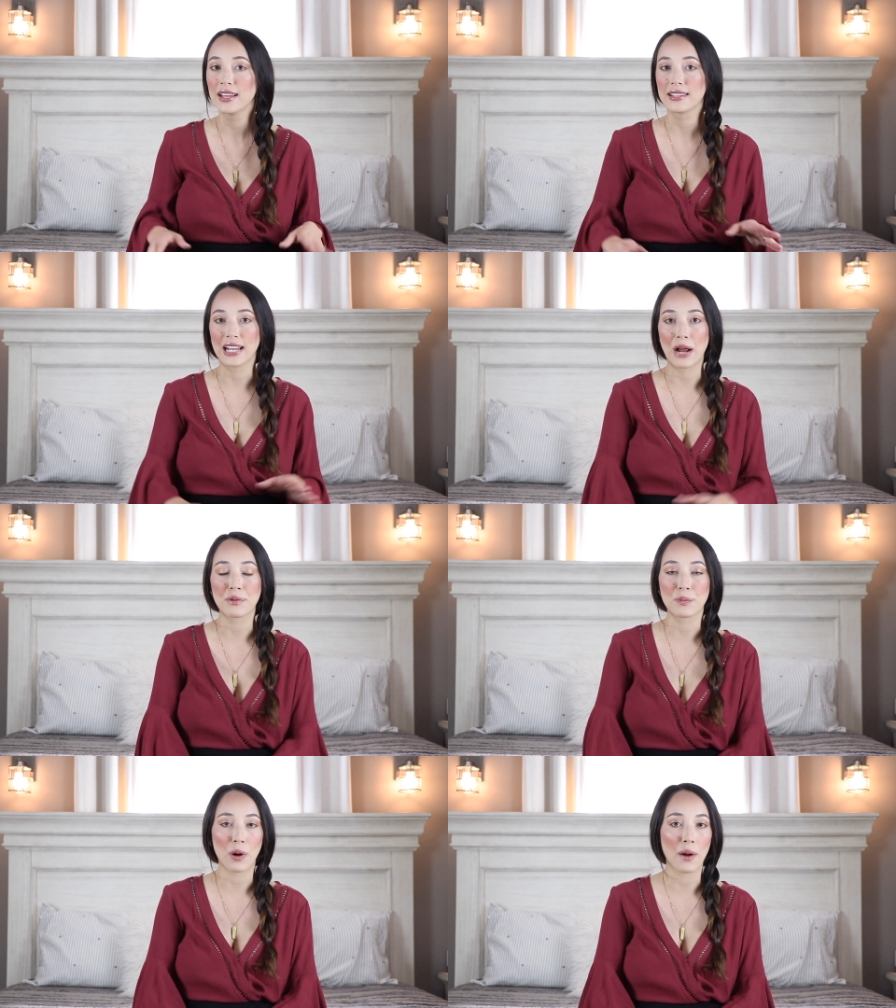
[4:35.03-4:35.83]
then I
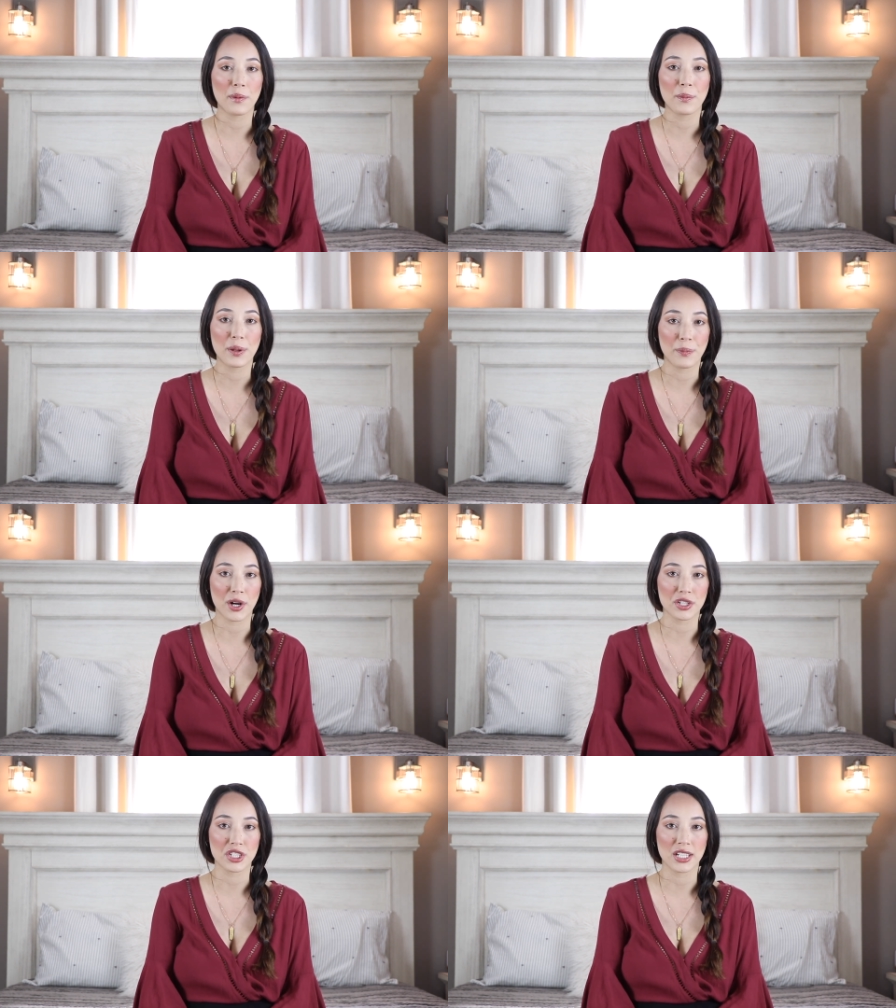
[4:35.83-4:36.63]
would probably
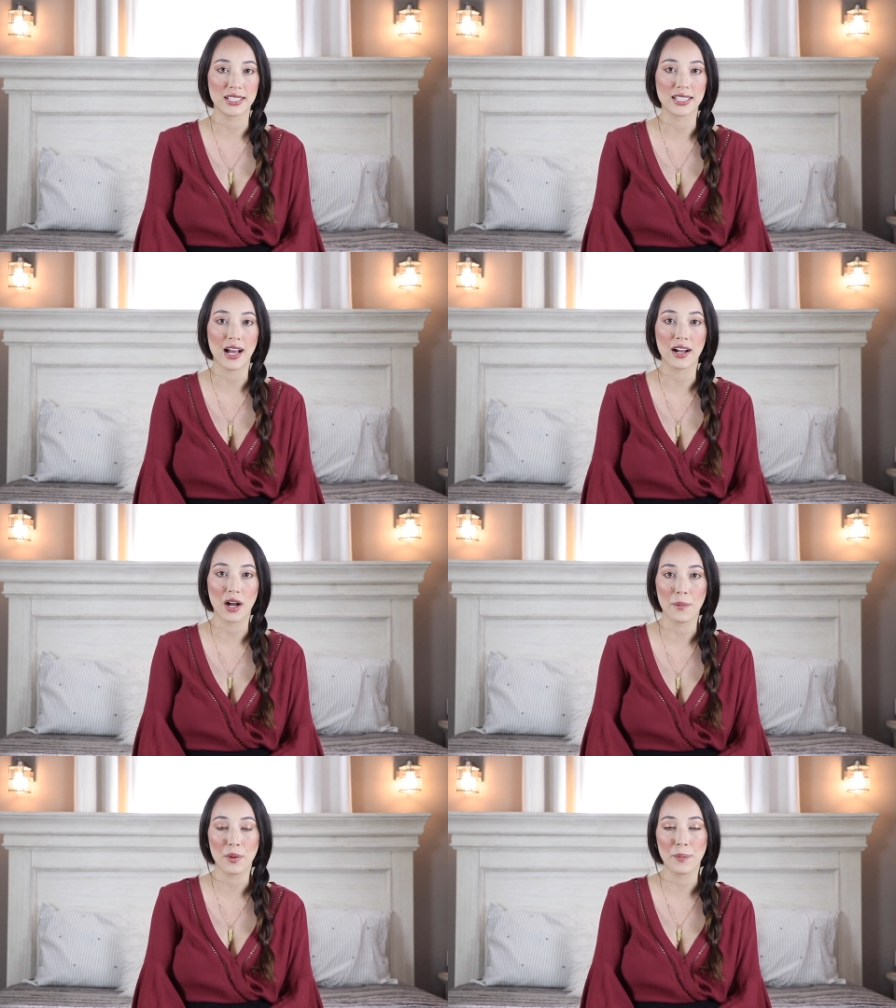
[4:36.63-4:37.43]
purchase a
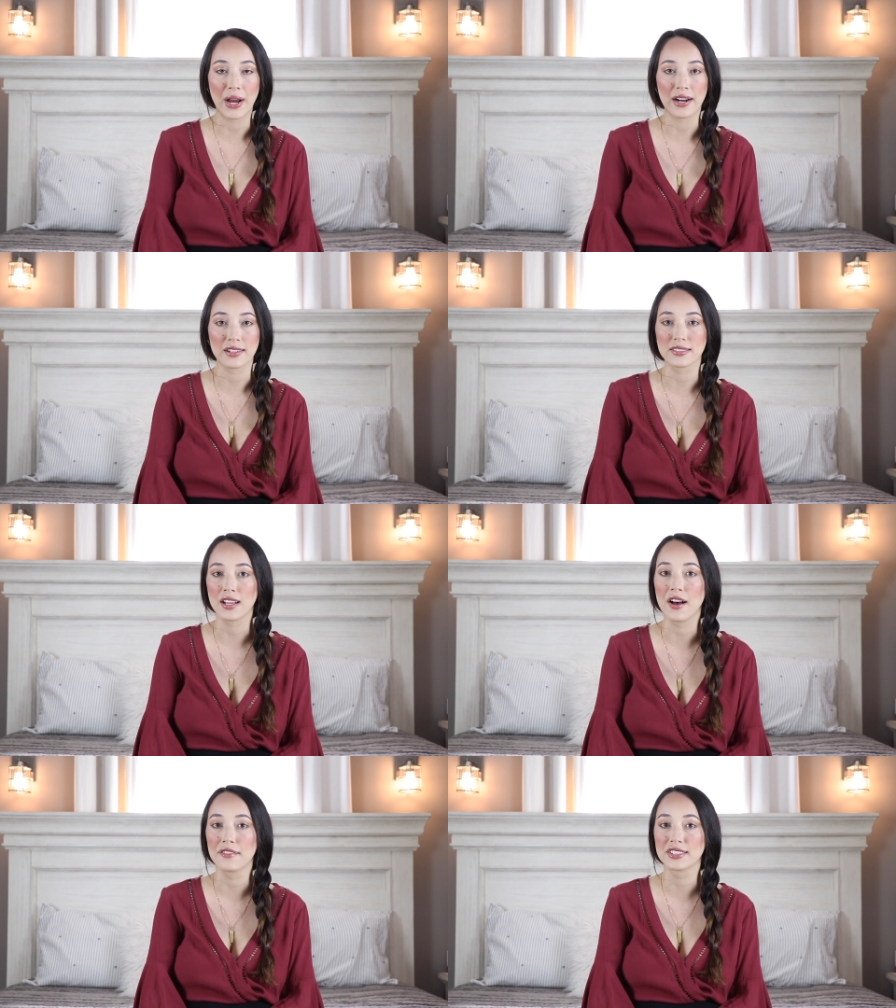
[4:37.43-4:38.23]
couple pairs
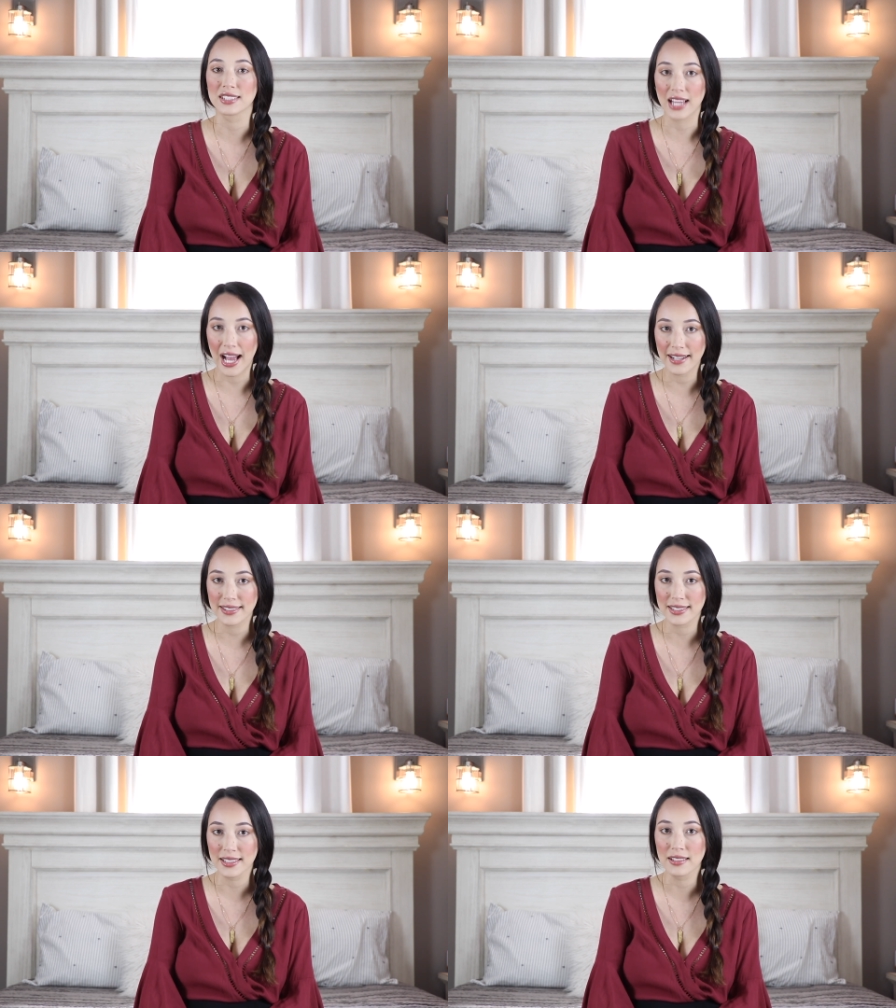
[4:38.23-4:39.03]
of
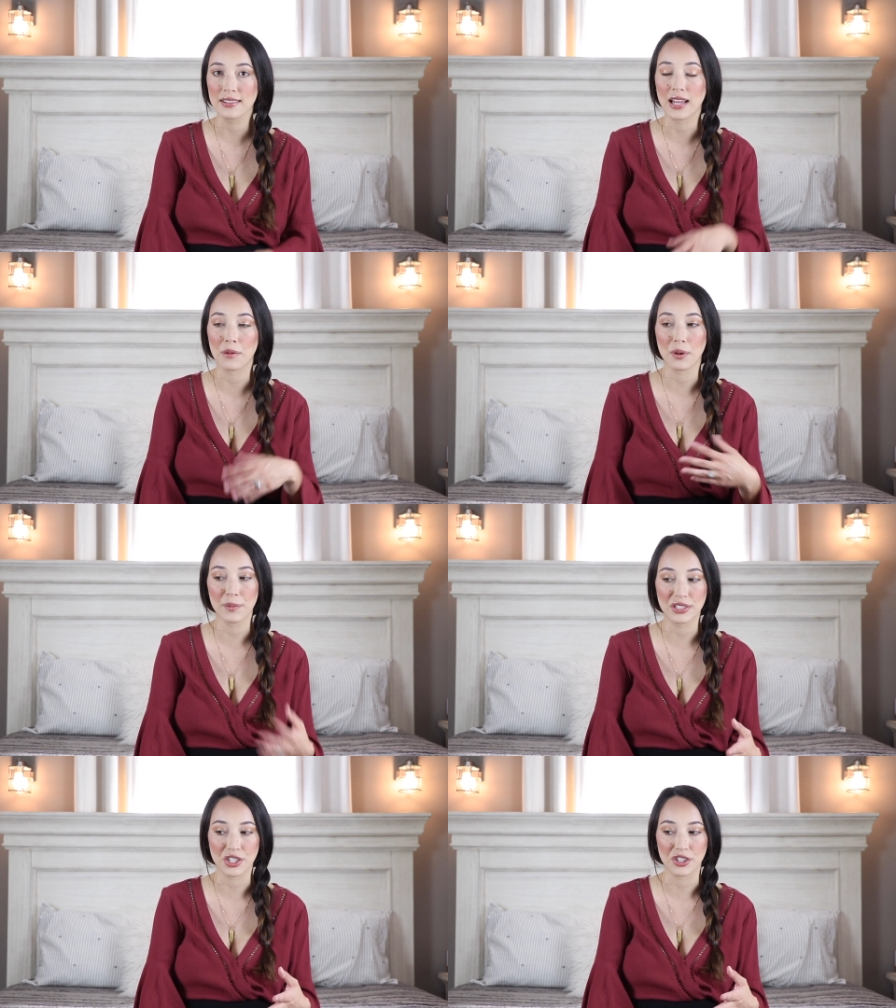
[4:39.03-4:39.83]
slacks that were
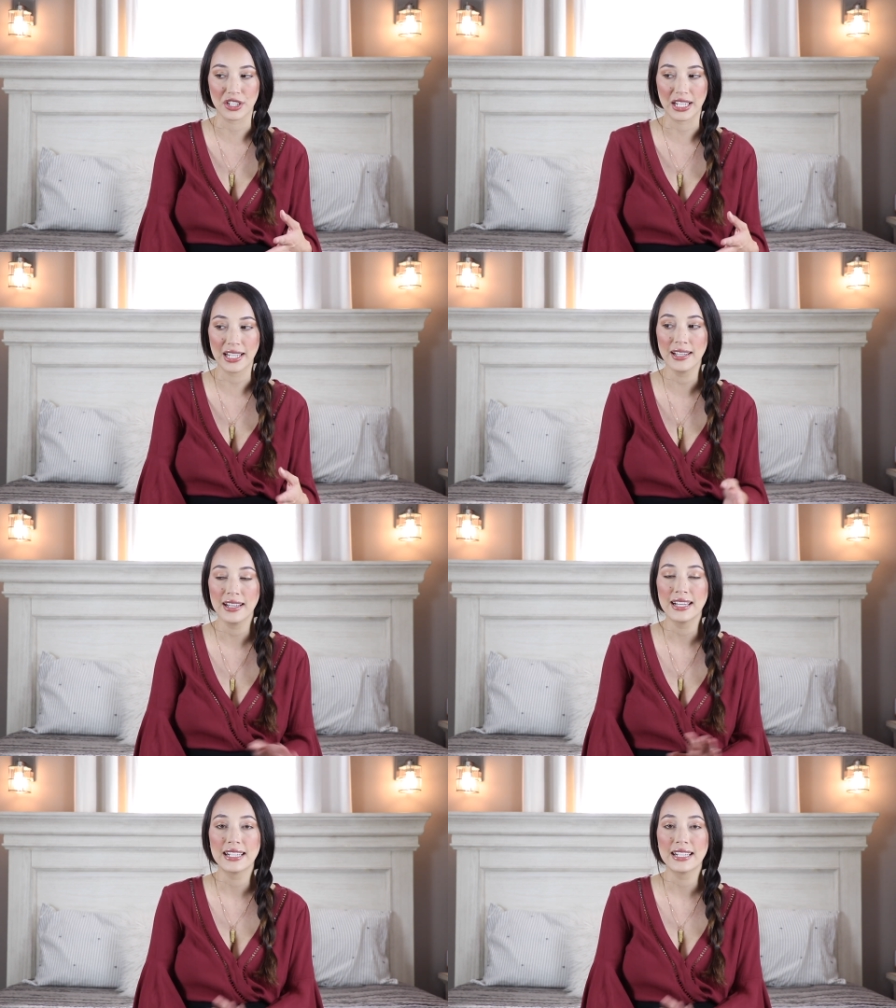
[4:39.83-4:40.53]
maternity